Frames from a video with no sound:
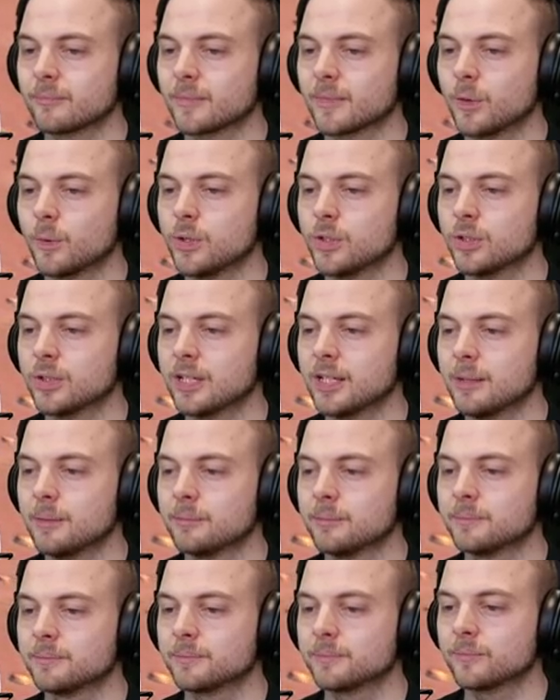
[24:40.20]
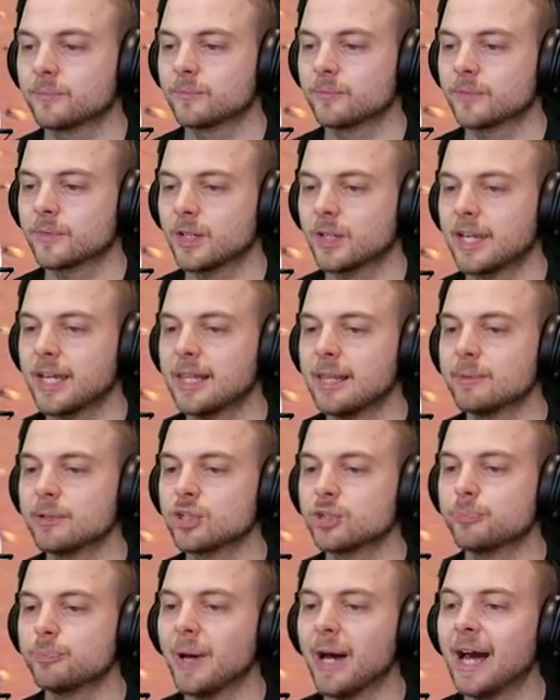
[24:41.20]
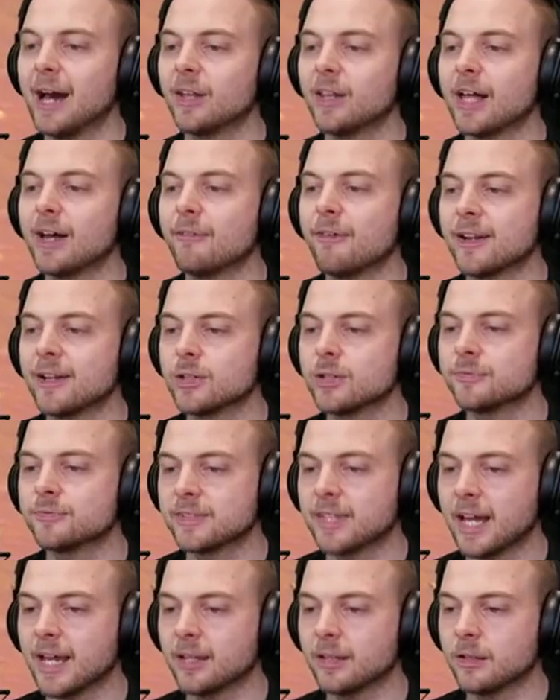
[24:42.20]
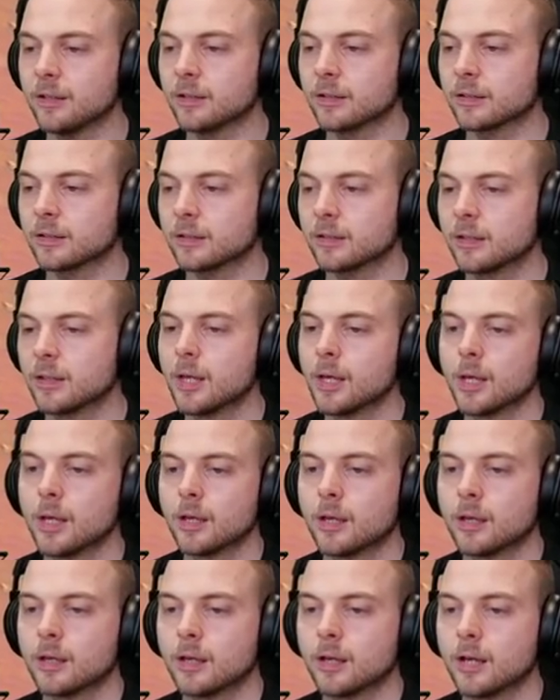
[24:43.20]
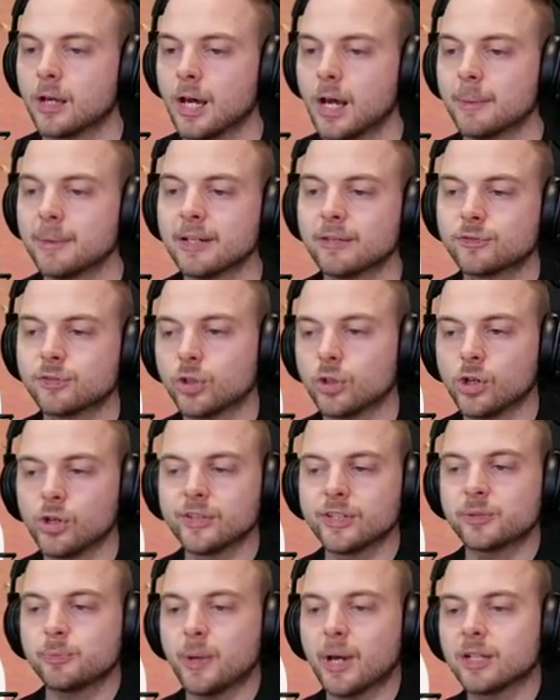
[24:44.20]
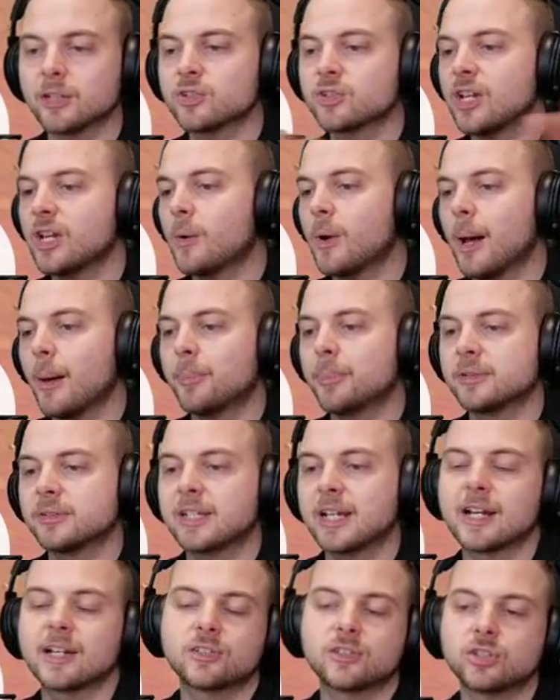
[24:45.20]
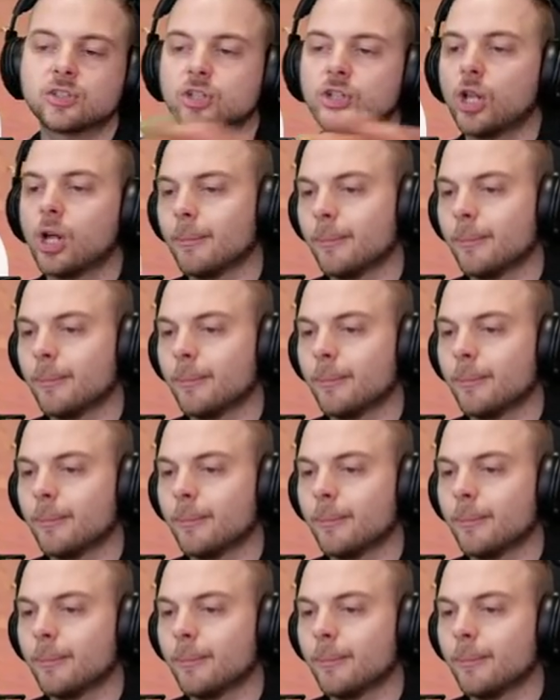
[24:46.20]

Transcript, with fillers: What are you looking at him? Okay, let me just battle. I've had enough dialogue. I mean, I've done all this, but I'll just tell you what happens, guys. There's a lot